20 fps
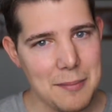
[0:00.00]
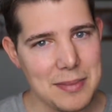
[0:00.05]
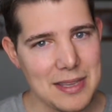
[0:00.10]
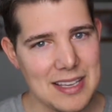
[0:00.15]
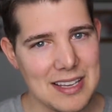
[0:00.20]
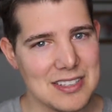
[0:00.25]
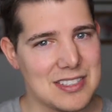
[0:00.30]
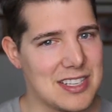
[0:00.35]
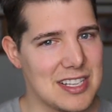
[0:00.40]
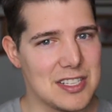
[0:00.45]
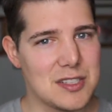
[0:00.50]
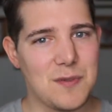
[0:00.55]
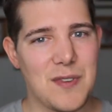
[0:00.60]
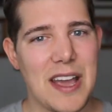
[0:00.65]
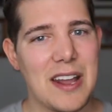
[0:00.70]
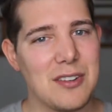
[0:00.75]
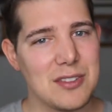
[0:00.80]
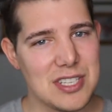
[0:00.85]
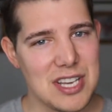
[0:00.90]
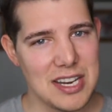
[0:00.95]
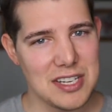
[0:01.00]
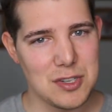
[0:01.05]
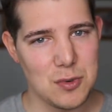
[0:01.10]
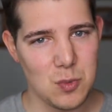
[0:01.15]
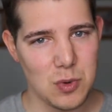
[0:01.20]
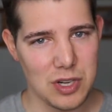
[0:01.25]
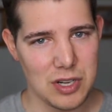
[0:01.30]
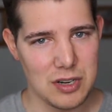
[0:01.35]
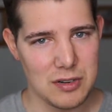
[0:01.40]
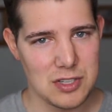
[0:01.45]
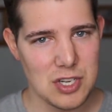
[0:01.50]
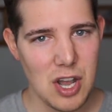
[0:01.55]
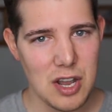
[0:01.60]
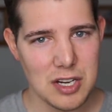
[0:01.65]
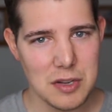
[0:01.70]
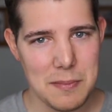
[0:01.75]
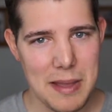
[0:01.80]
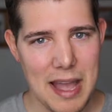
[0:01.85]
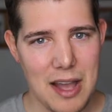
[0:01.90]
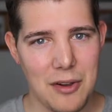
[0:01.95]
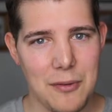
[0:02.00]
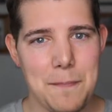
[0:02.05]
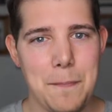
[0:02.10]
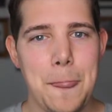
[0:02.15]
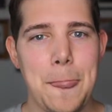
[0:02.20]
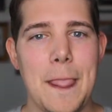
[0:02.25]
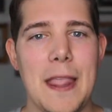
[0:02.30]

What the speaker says: because this final section we're going to talk about